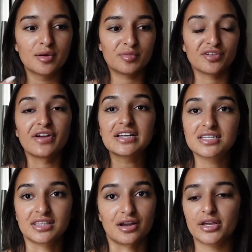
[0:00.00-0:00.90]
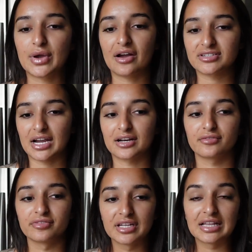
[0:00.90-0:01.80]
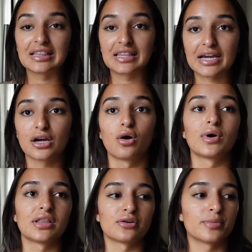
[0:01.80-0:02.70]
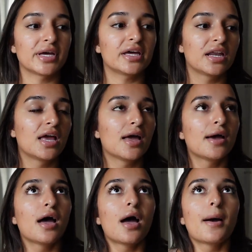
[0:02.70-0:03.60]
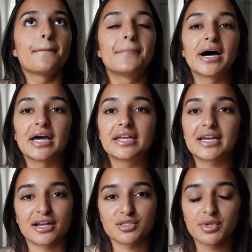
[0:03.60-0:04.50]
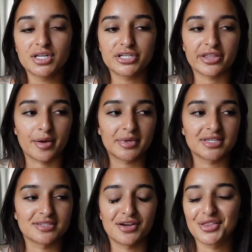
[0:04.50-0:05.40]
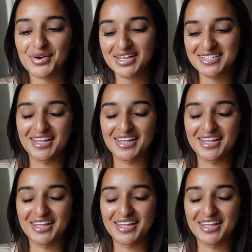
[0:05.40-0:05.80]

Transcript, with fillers: preventing that. You have to kind of let go a little bit. But yeah, I just want to share that because although it has